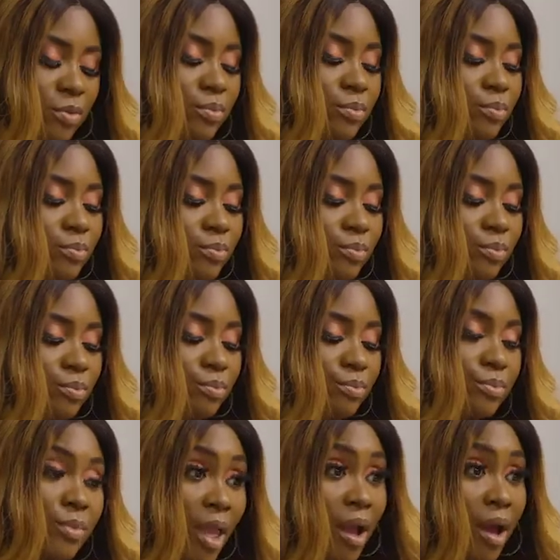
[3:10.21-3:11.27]
know,
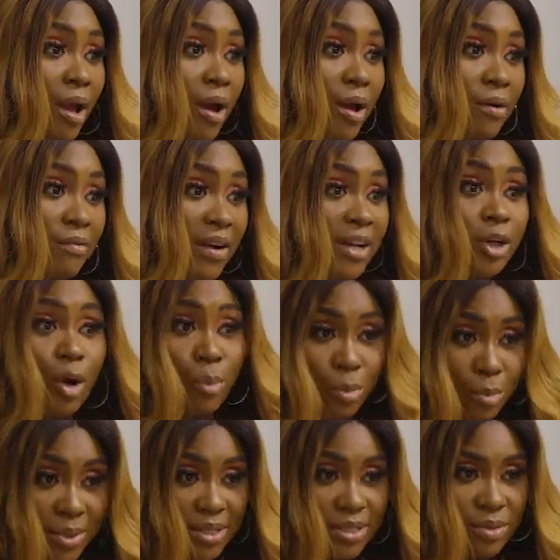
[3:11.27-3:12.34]
find a
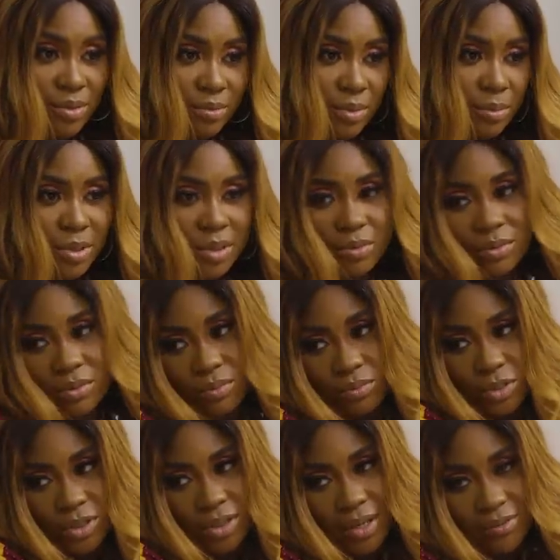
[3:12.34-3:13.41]
compromise. I mean,
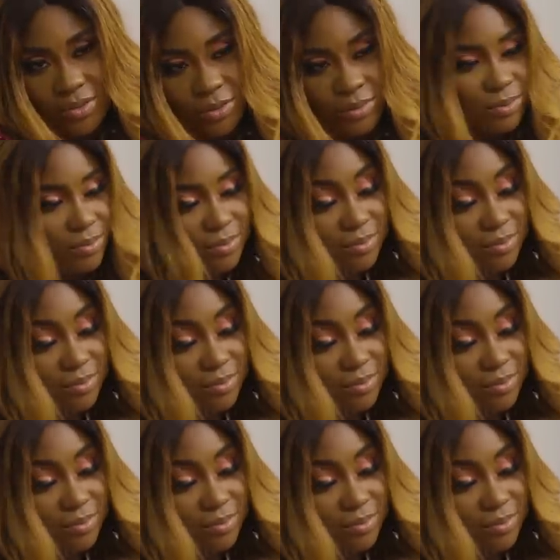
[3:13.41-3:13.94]
we just have to.